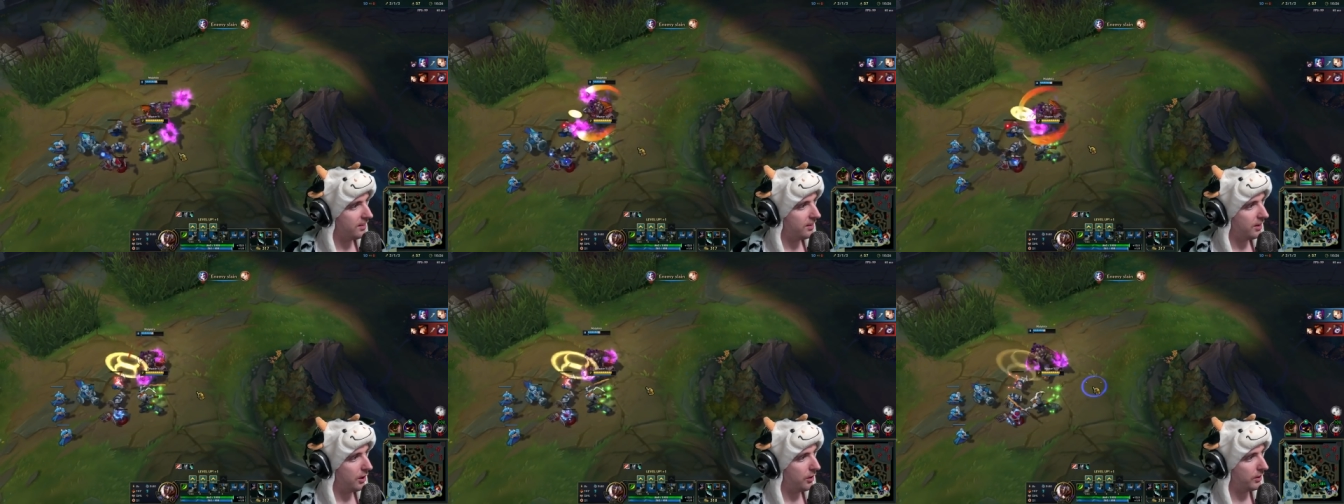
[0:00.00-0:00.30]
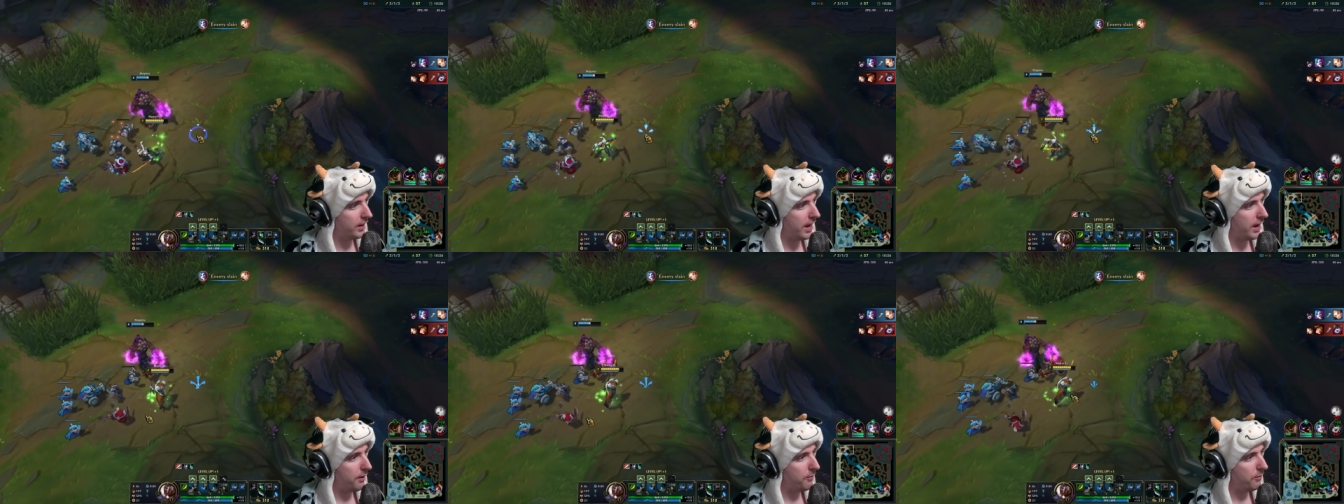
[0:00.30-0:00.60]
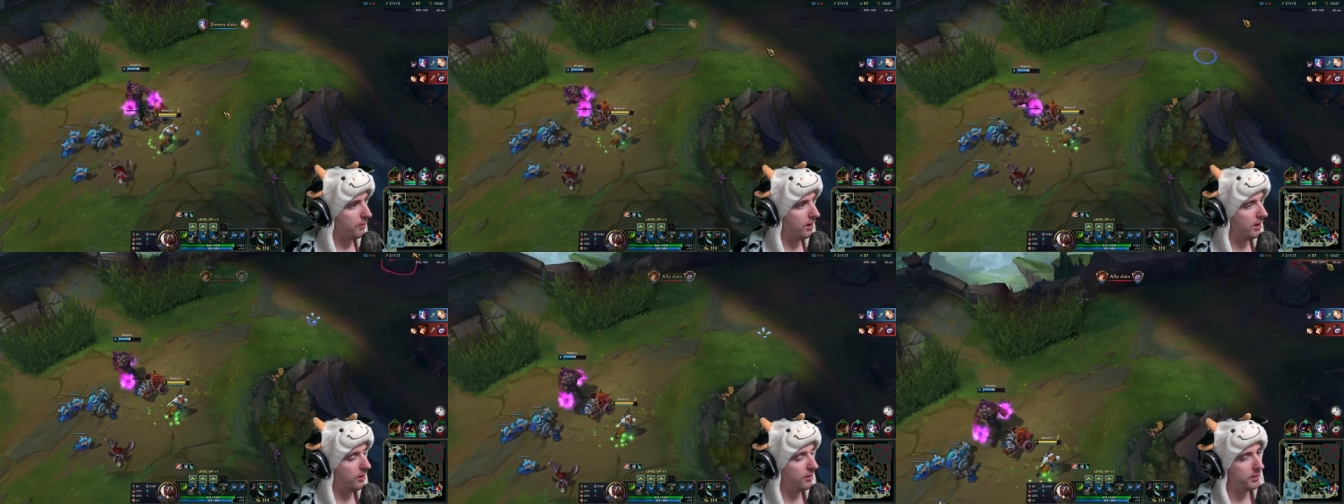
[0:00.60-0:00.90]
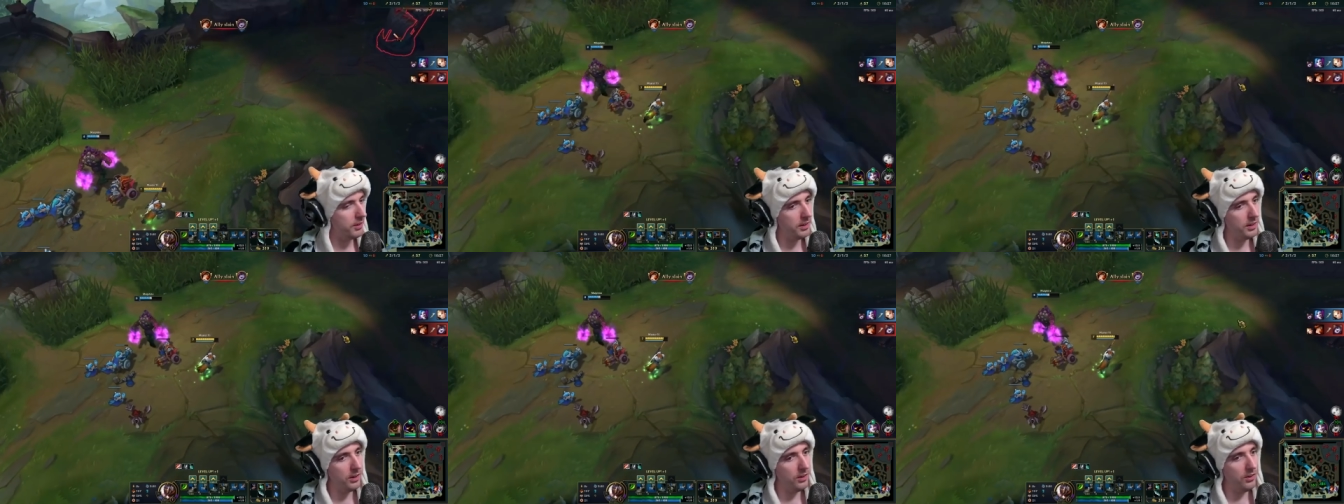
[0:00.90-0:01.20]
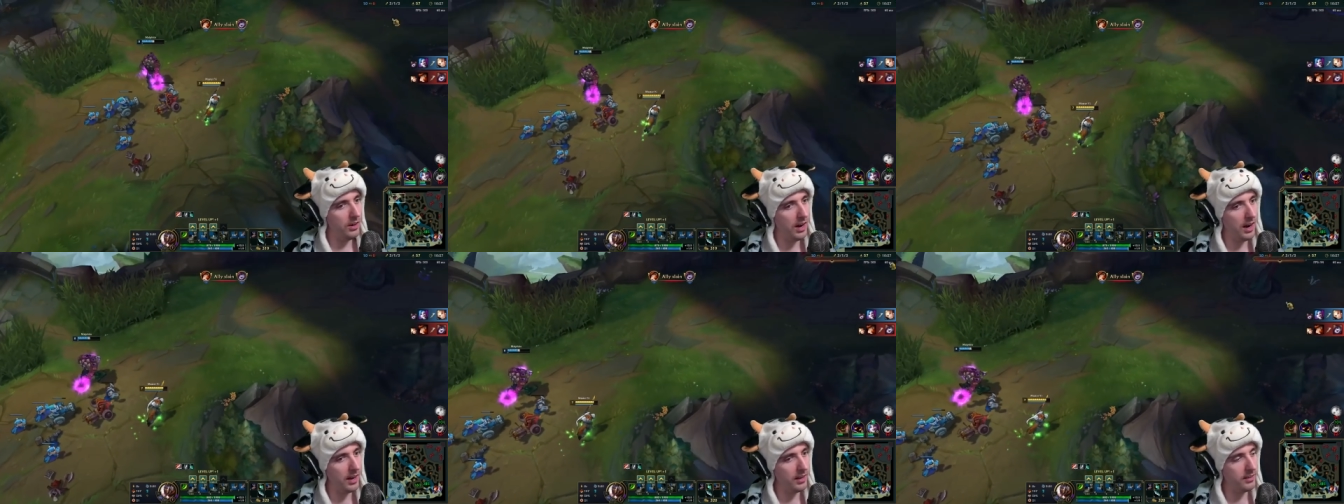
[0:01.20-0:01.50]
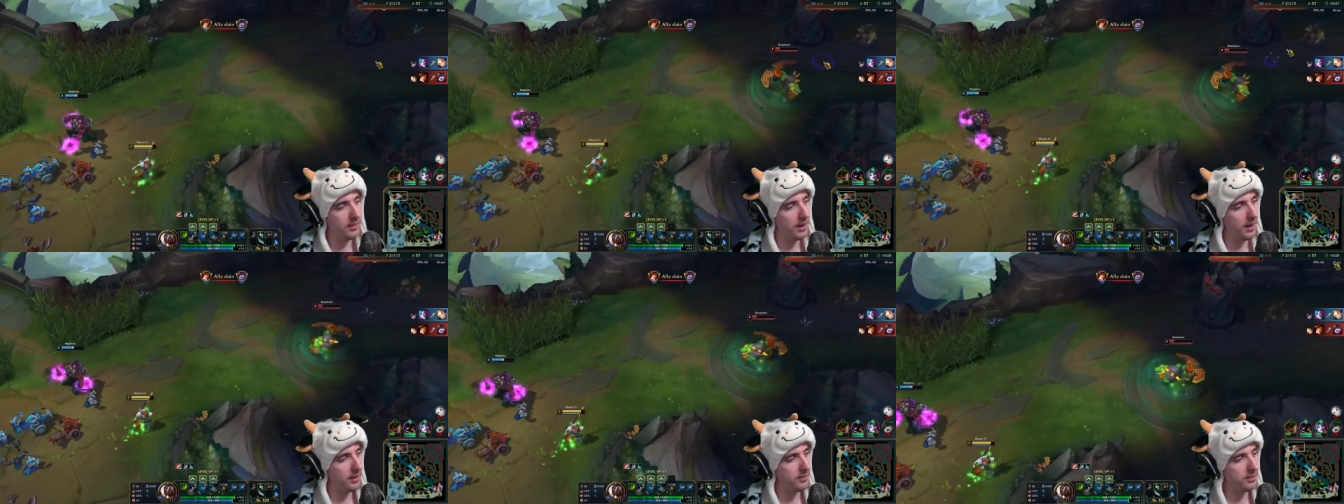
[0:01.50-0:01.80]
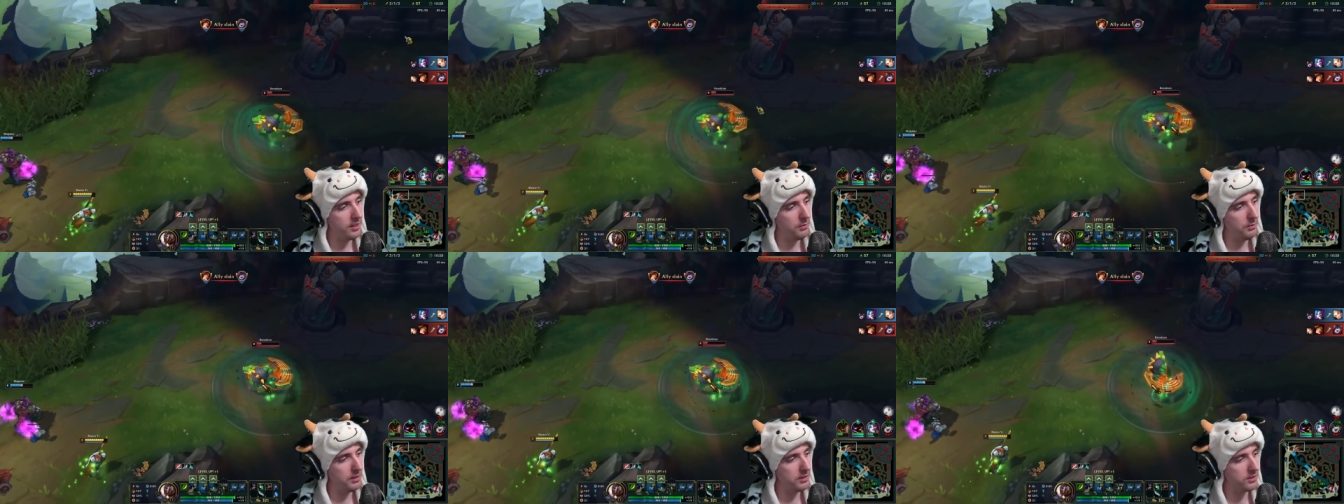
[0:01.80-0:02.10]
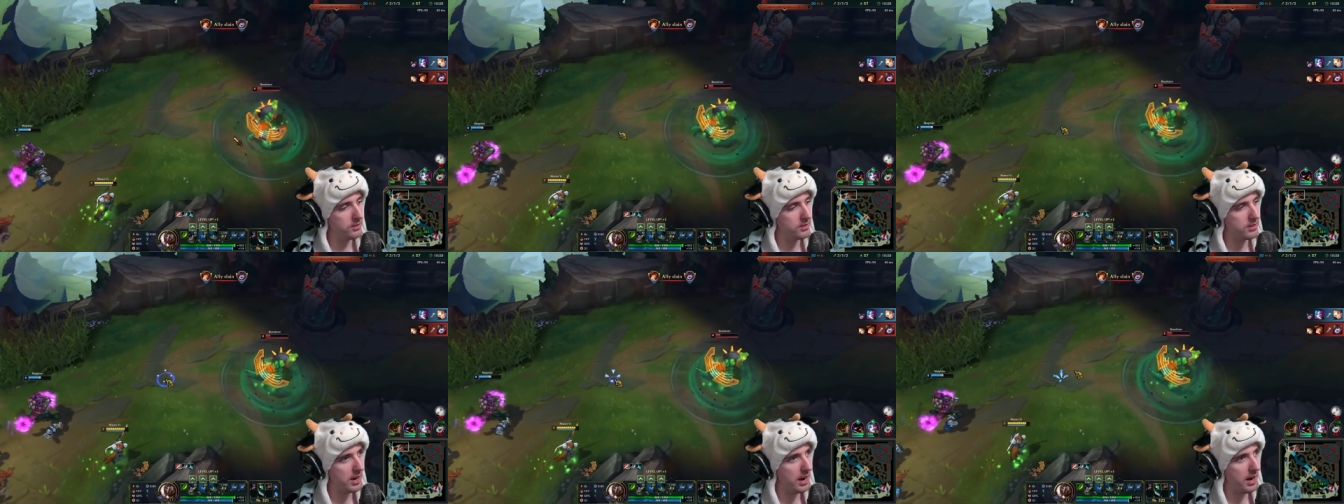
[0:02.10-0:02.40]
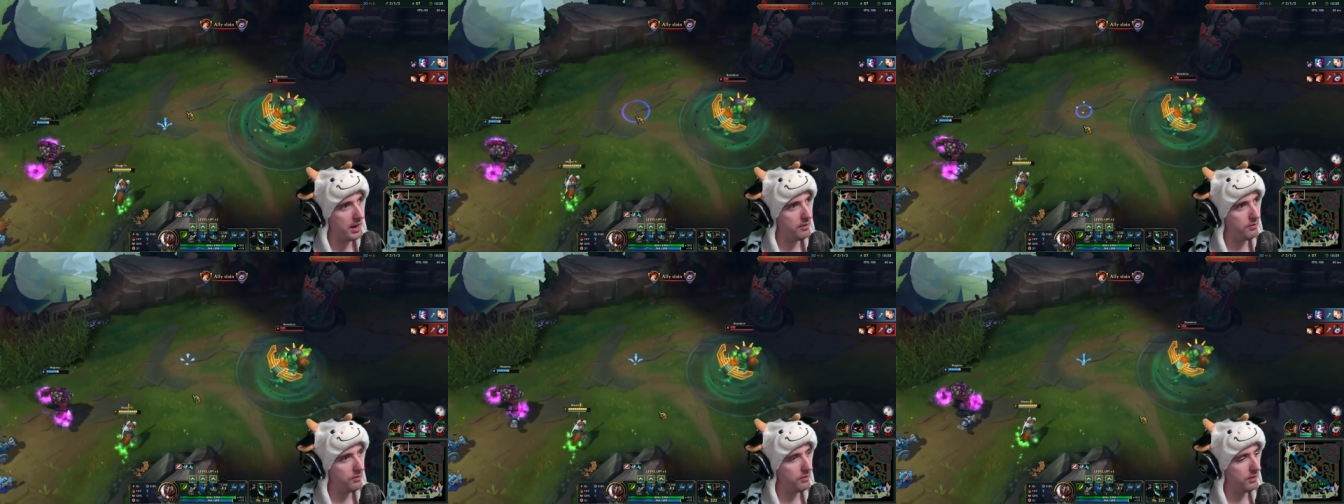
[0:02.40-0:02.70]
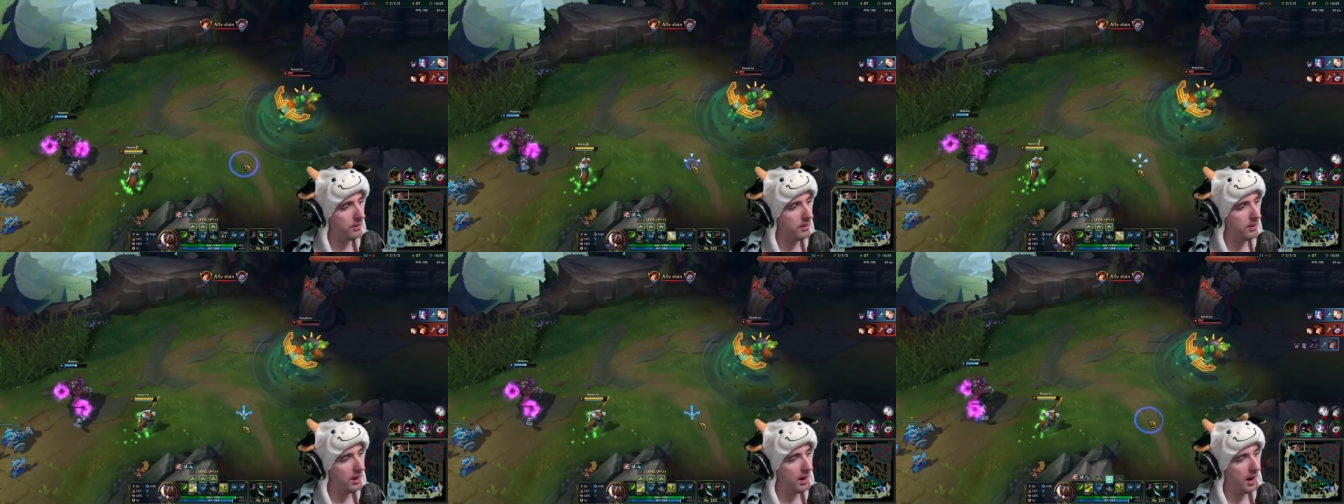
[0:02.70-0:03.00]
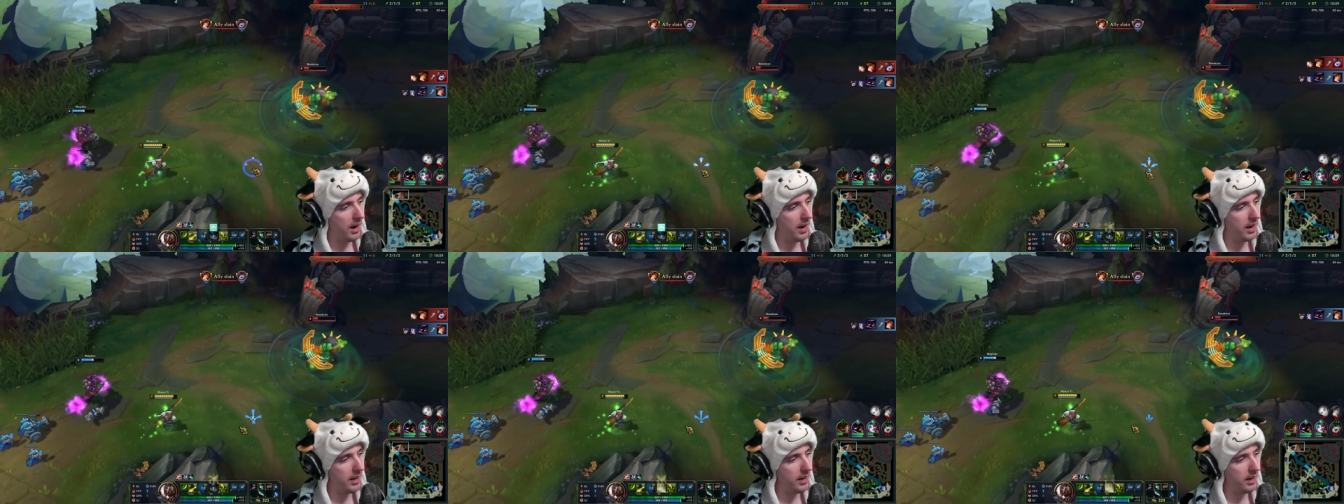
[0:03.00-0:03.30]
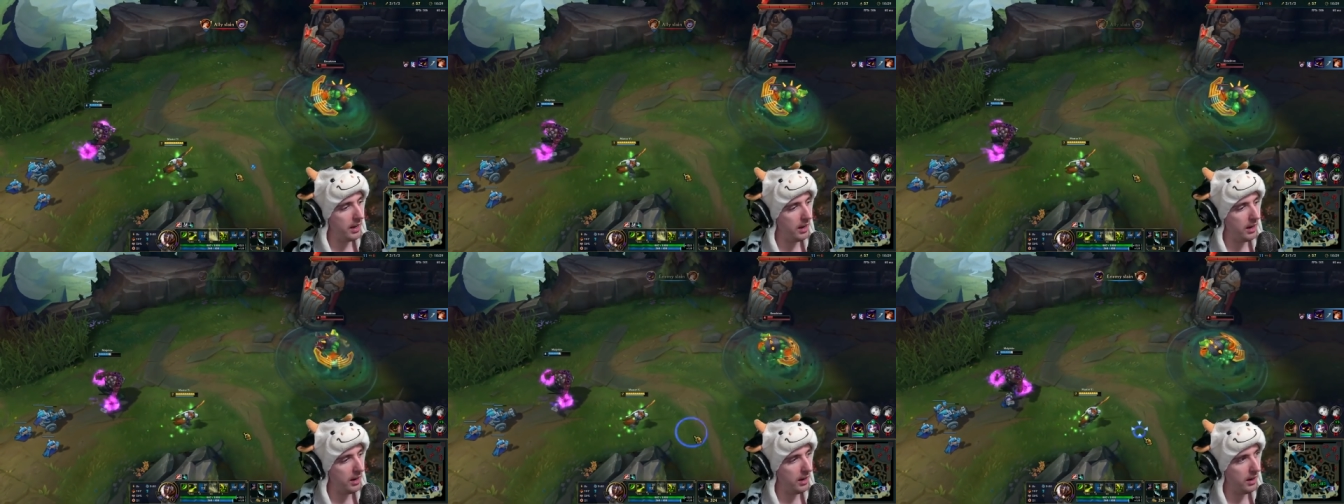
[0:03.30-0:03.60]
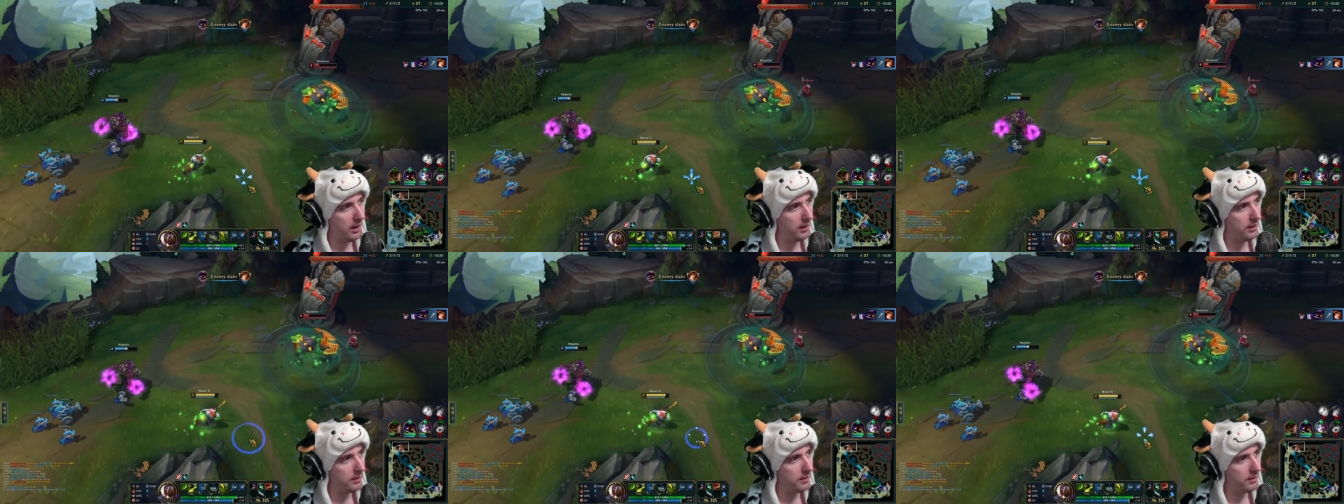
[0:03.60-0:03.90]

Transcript: Okay, well, you know, I, I say we just dive. I, uh...